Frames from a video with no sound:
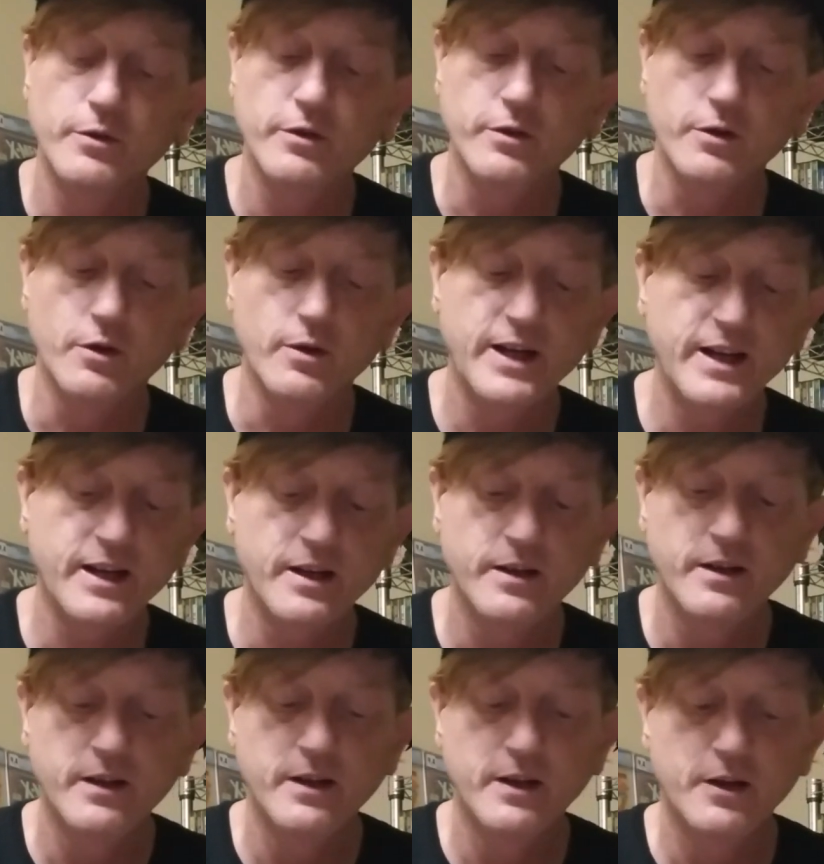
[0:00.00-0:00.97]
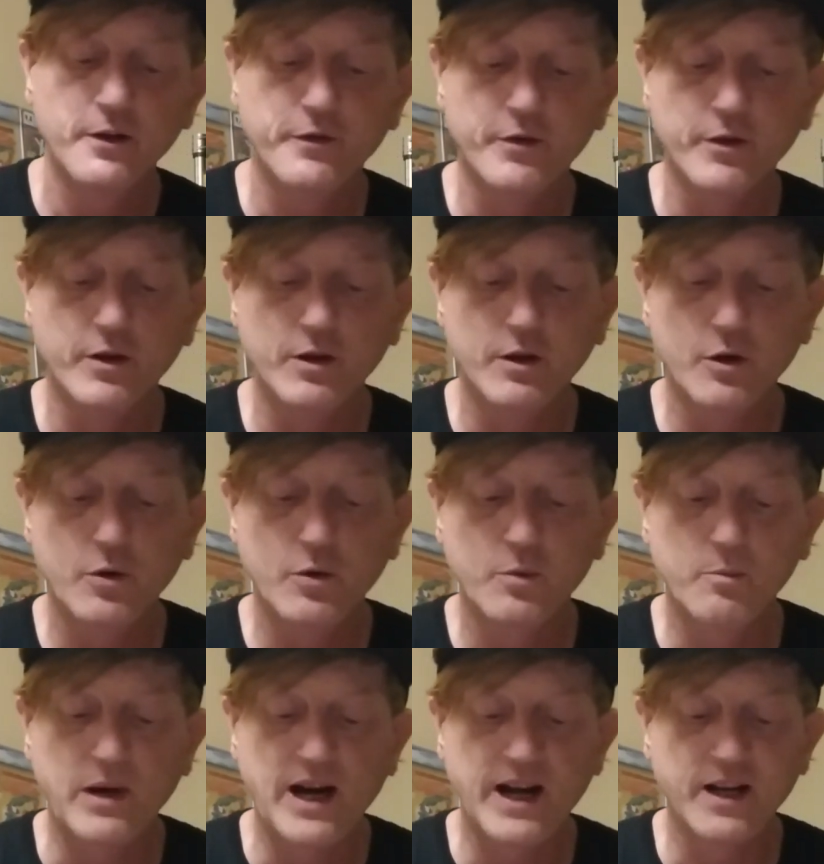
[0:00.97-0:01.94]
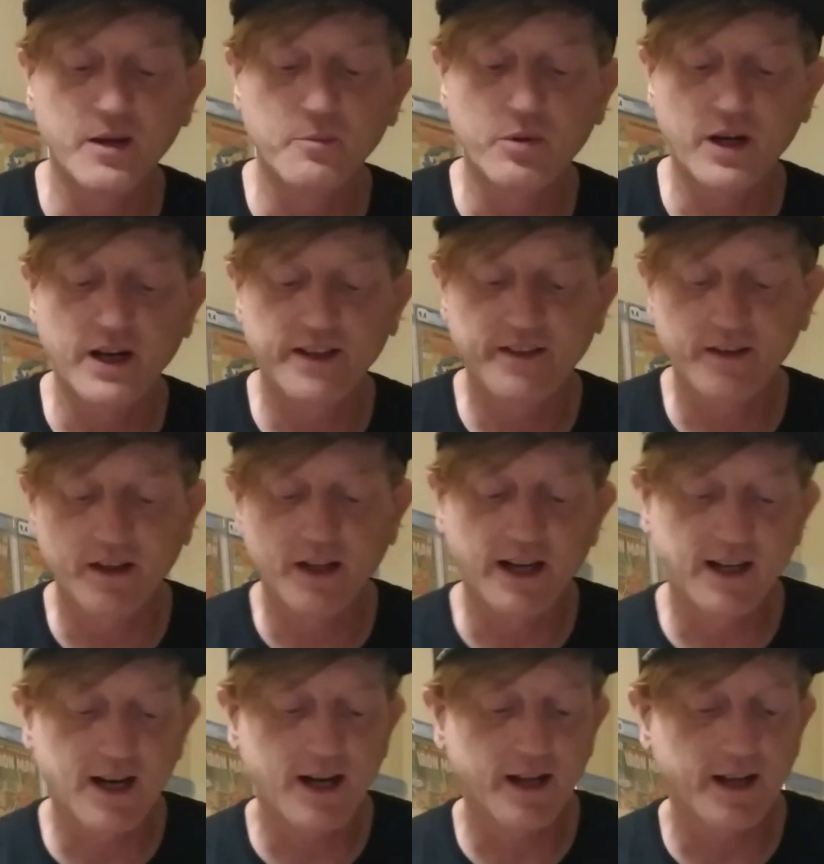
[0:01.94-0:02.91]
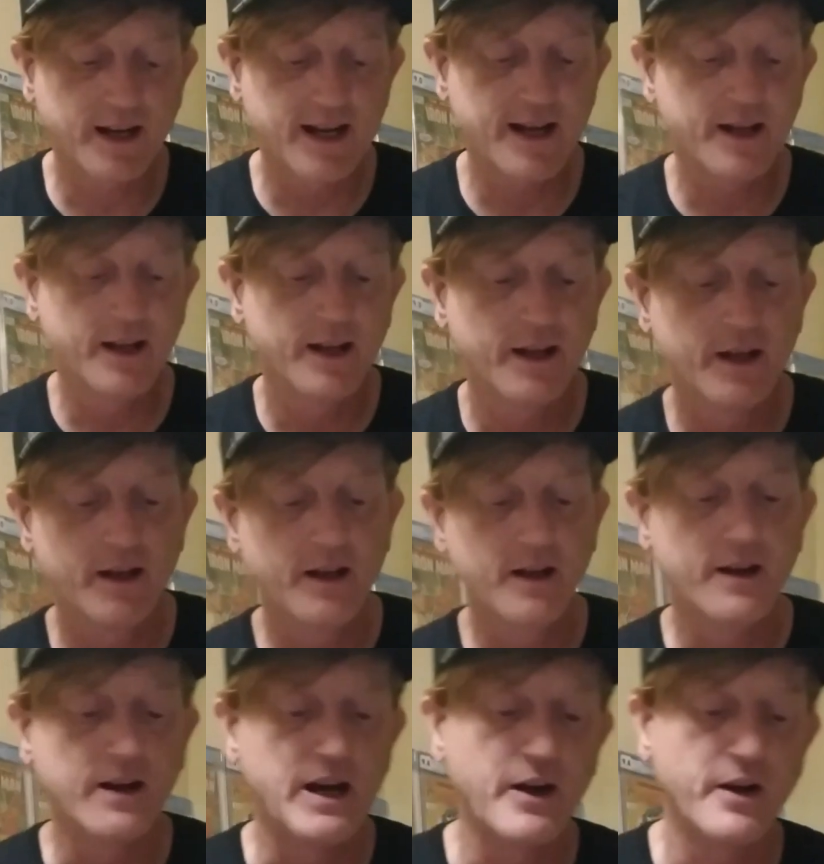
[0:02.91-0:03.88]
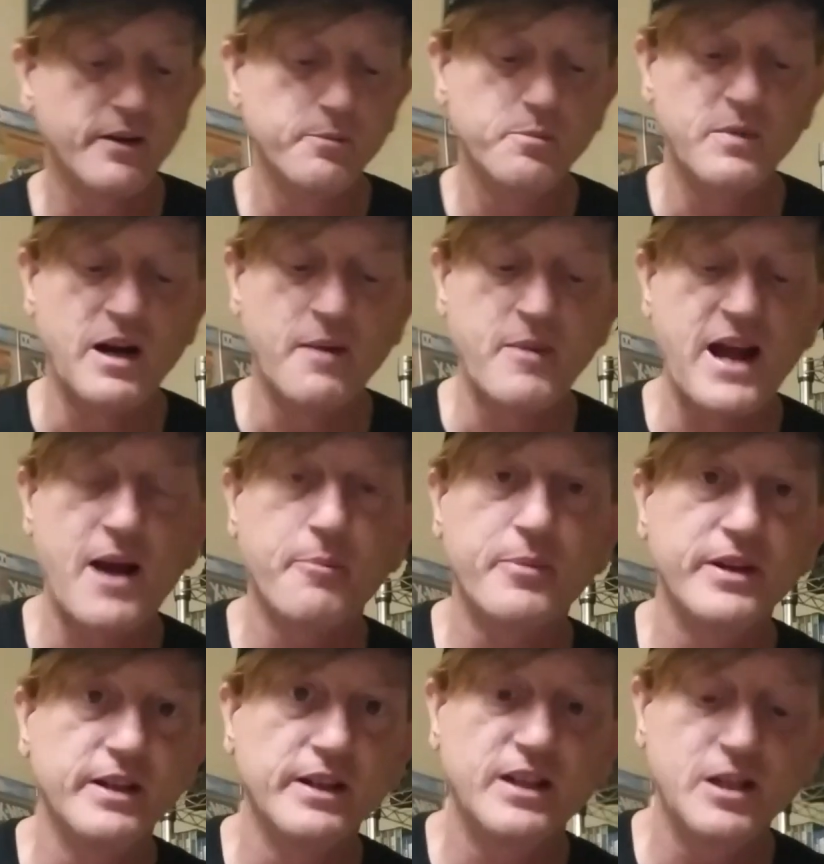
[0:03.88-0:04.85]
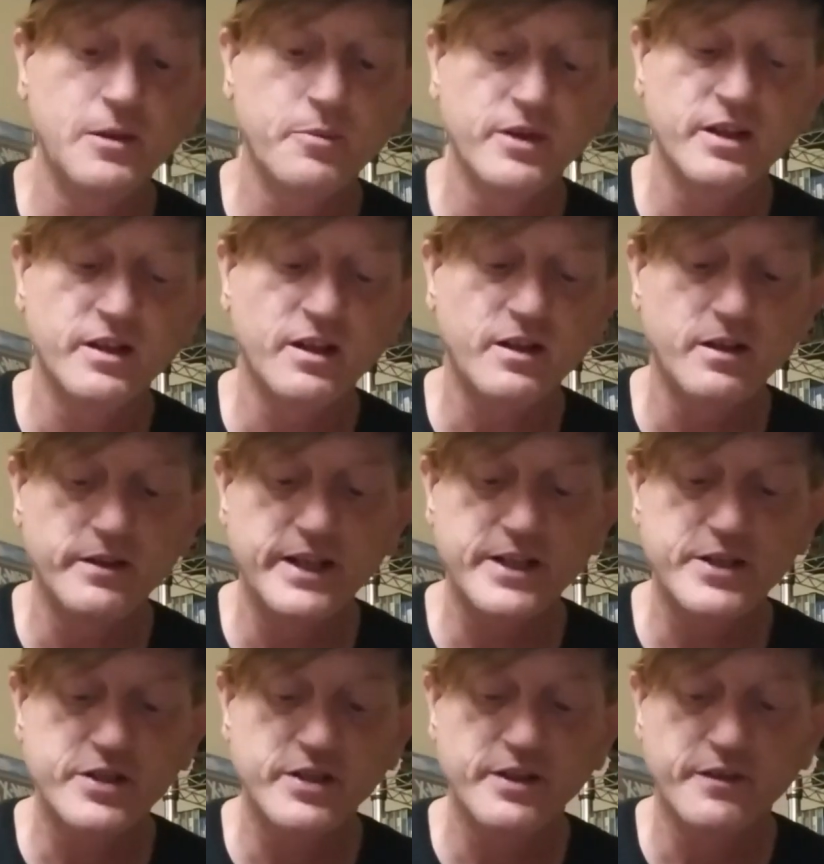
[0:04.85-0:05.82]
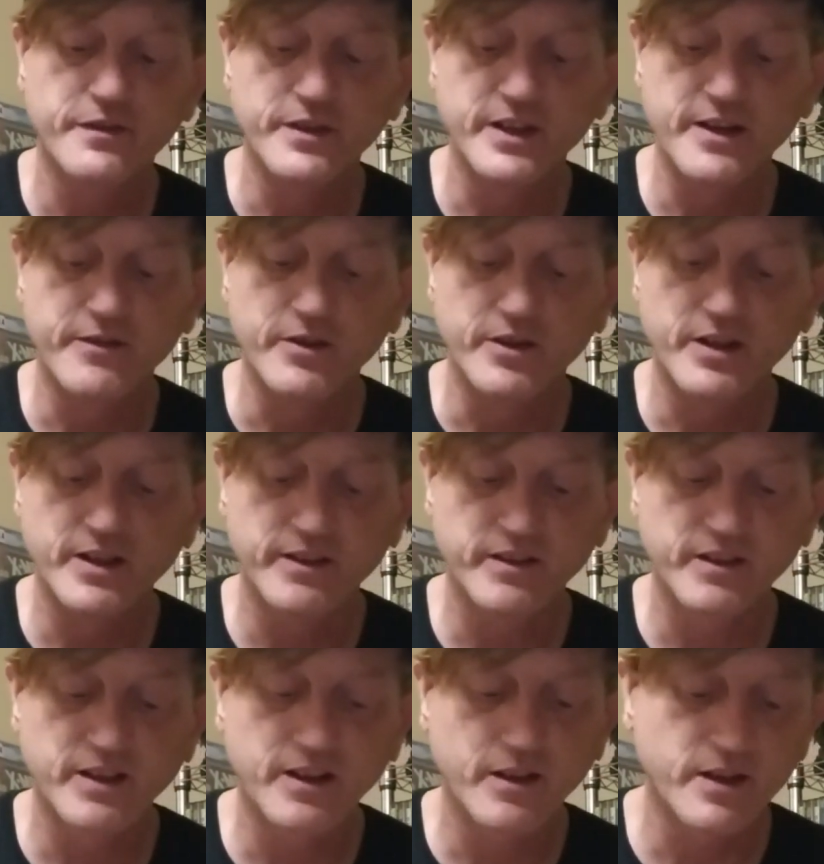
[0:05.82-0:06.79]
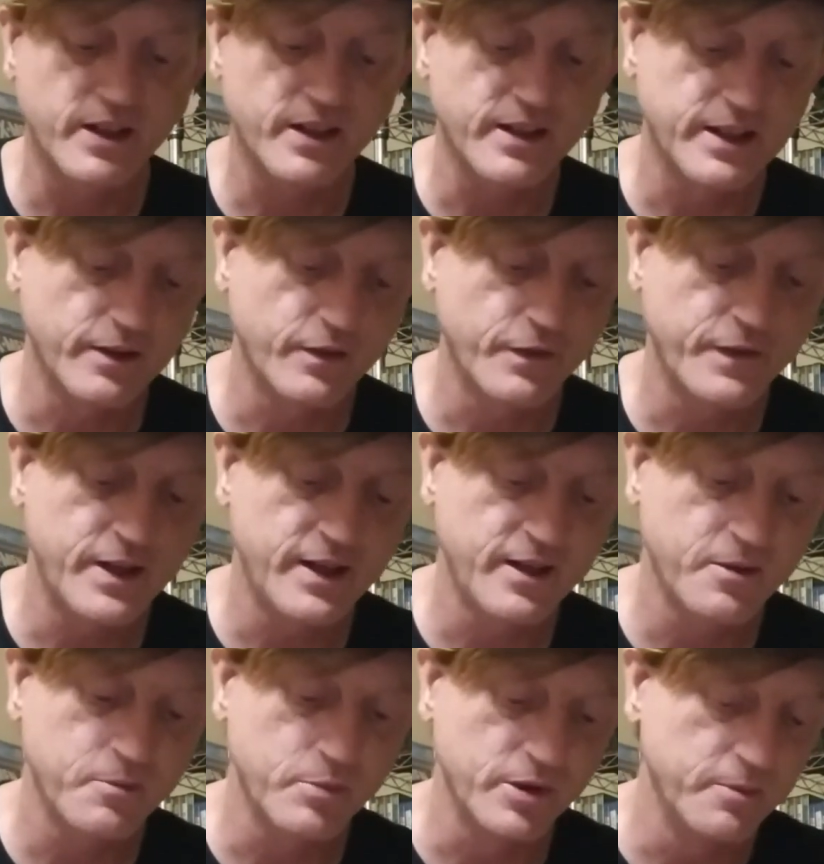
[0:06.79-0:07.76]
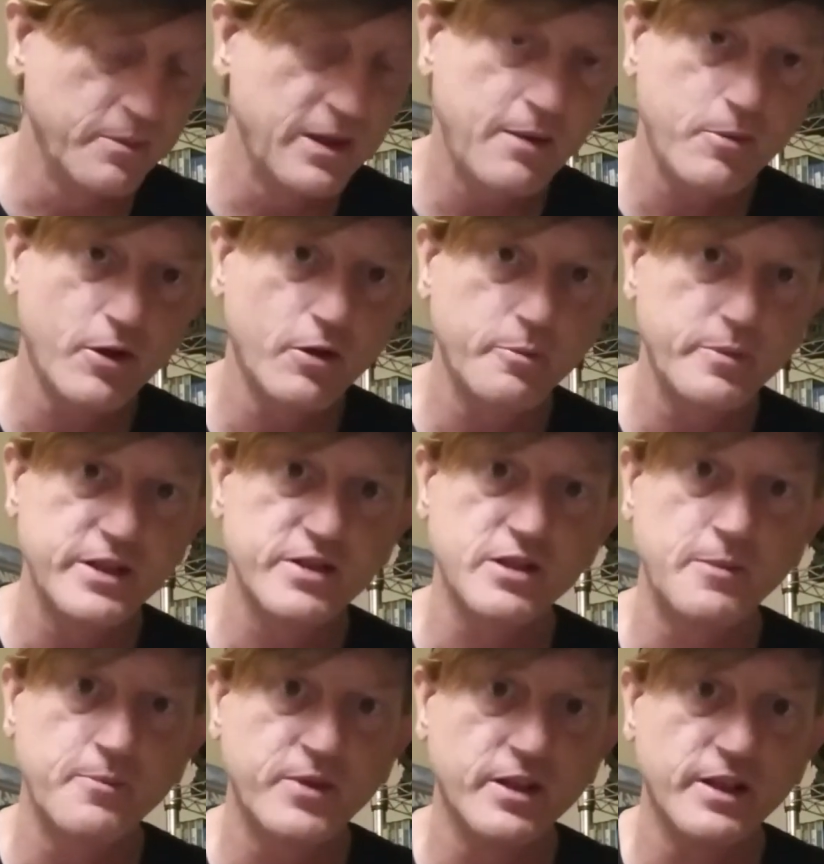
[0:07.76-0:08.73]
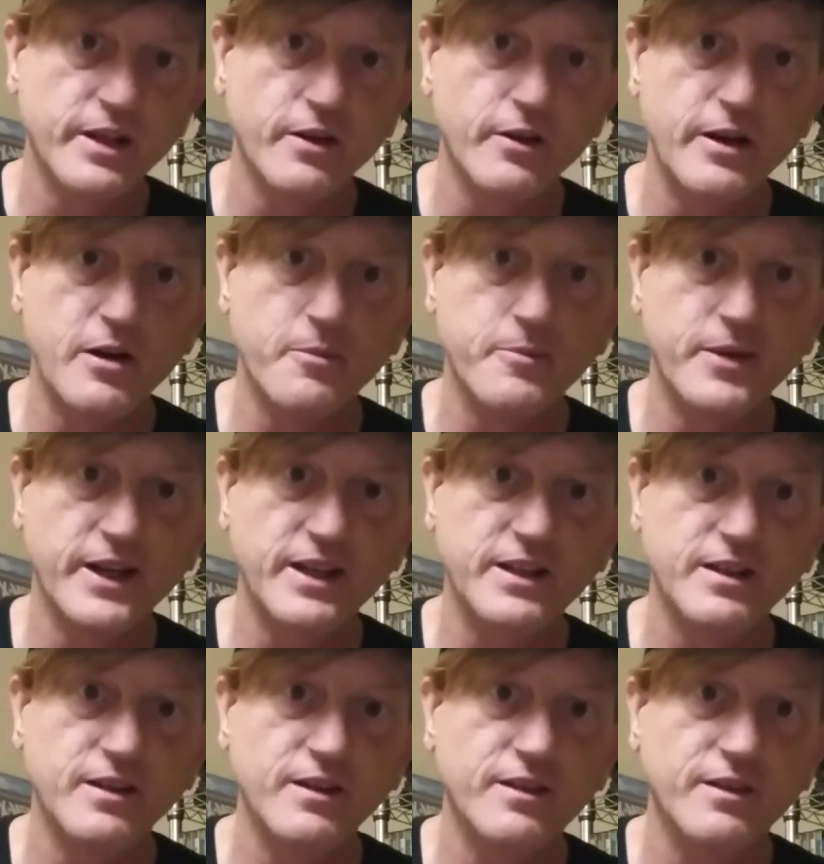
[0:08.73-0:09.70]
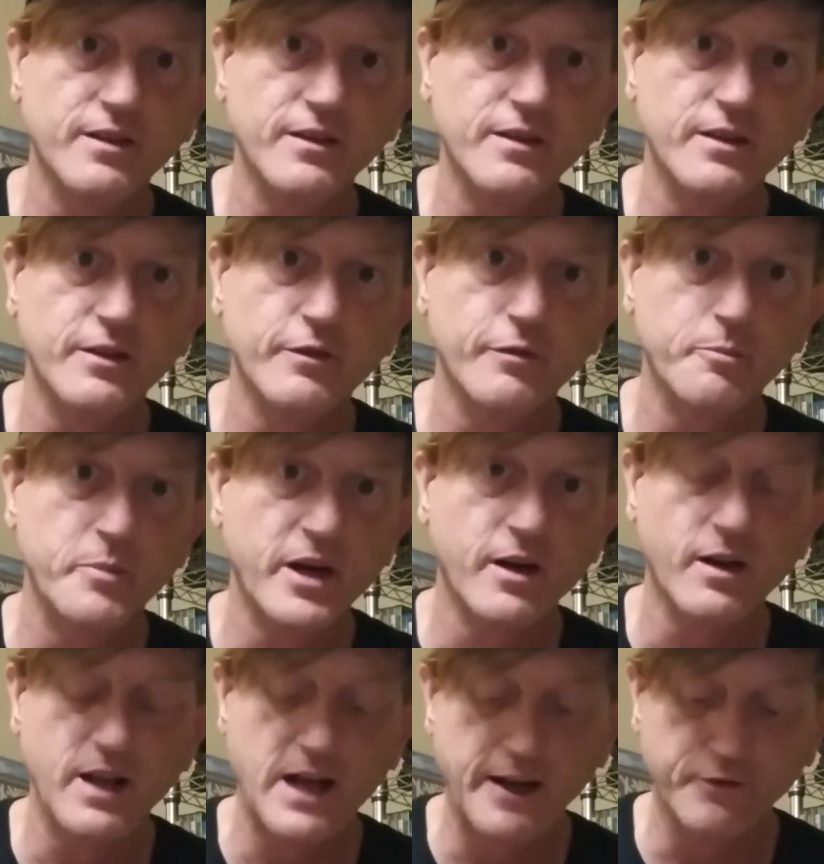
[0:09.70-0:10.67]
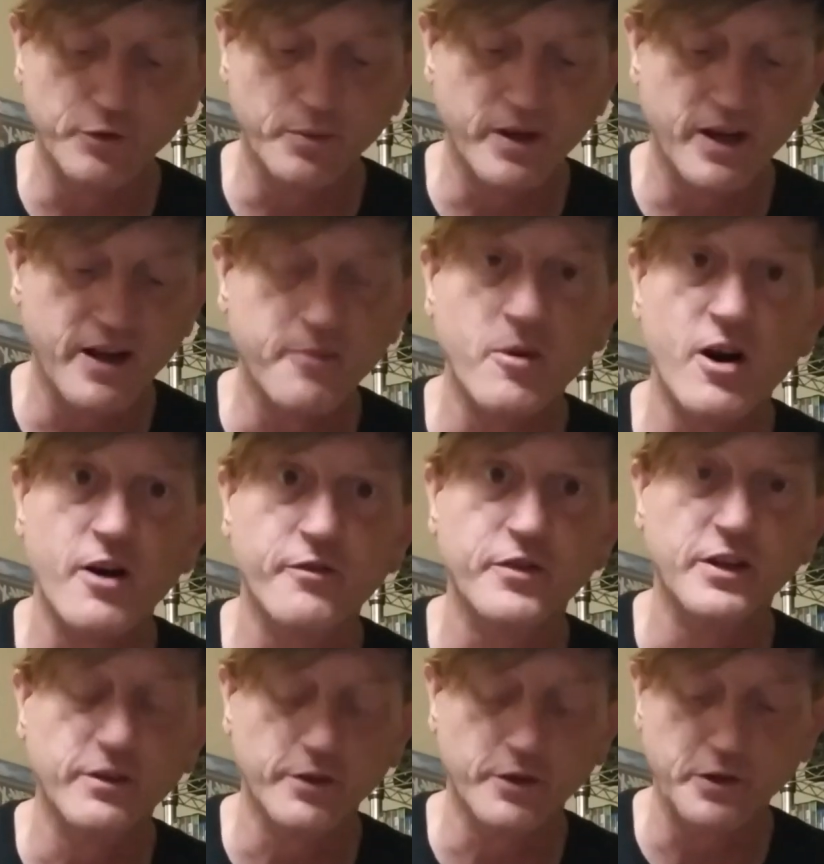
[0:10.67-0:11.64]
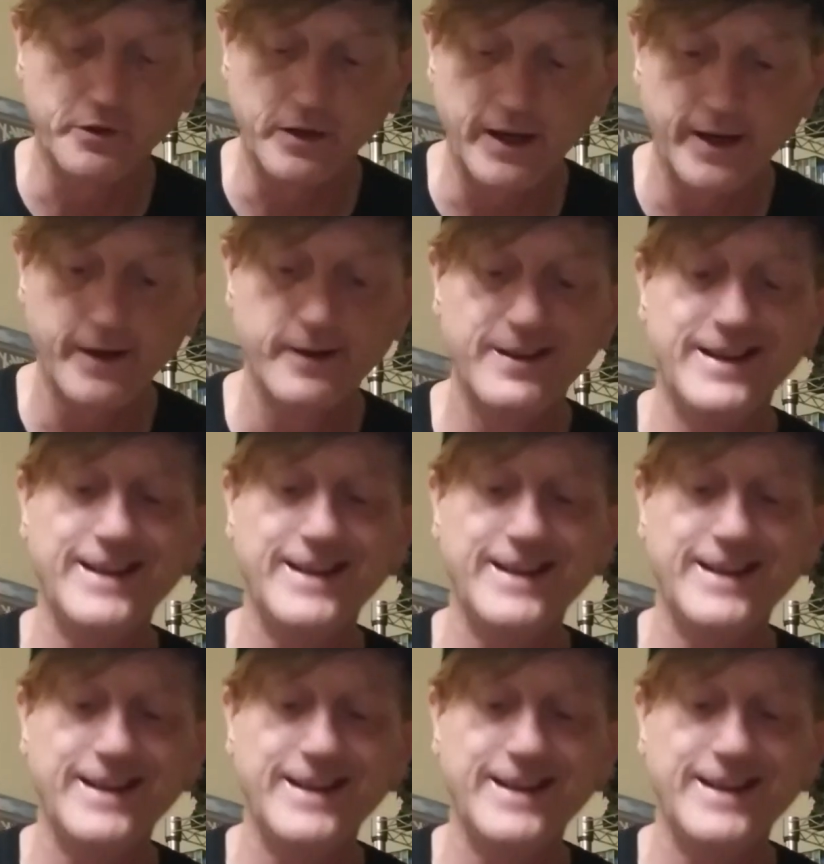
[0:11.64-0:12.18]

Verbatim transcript: So hey, for the low buy-in price that I got it at, I, I'm happy to keep it in the collection. If it never does anything, that's fine. But maybe it'll be something that'll help my kids live better lives when I'm off this earth, right?